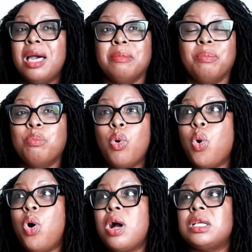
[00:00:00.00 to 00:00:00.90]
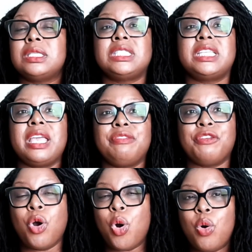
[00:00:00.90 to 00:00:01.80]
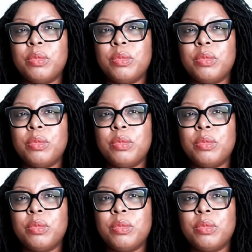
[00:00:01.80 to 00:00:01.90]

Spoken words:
more a safe home,